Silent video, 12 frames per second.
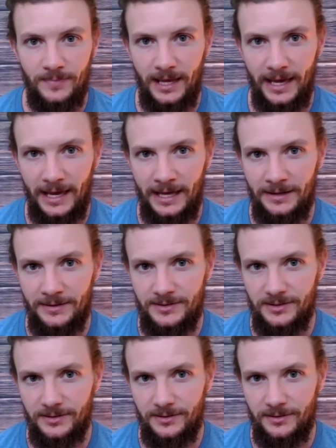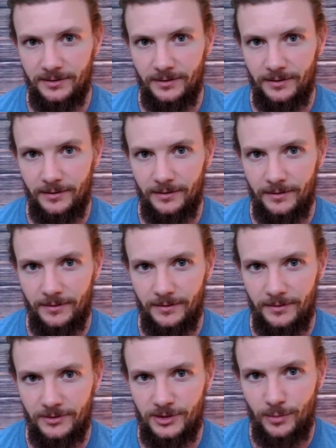And
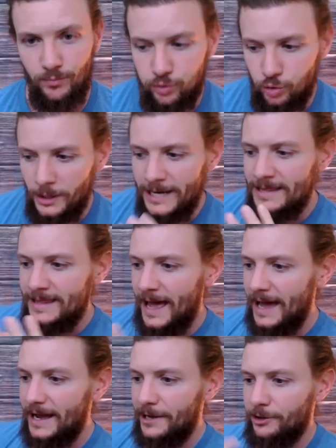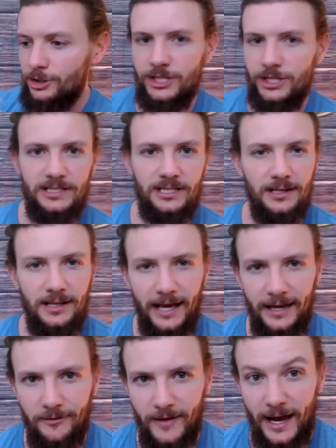to bring that energy to
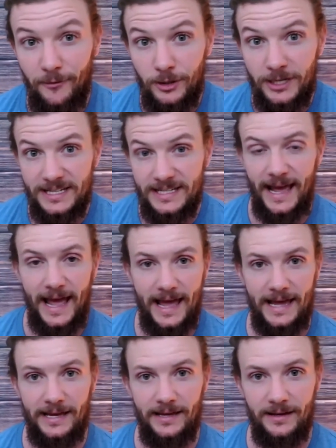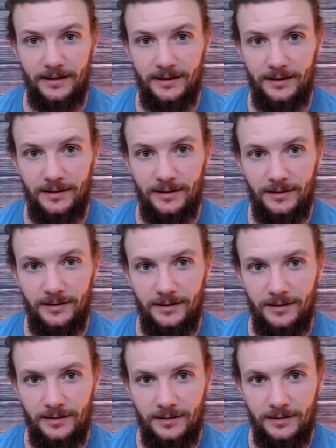life every day
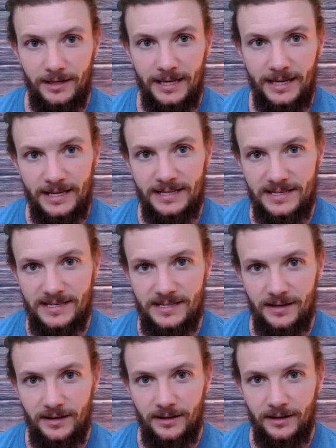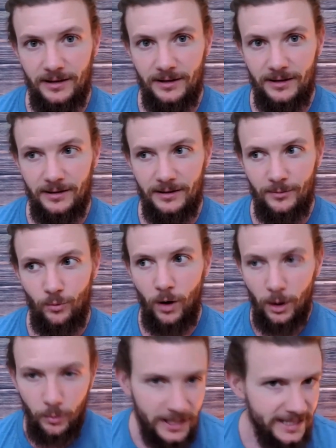is
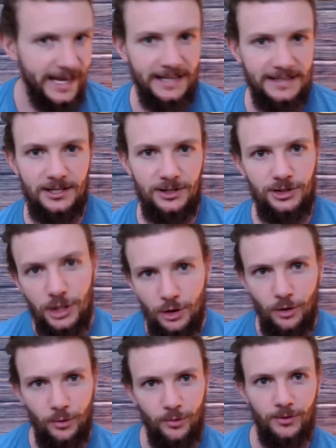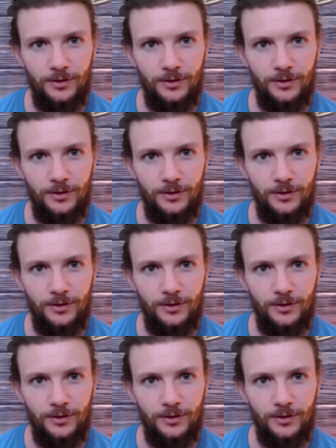what we get to do.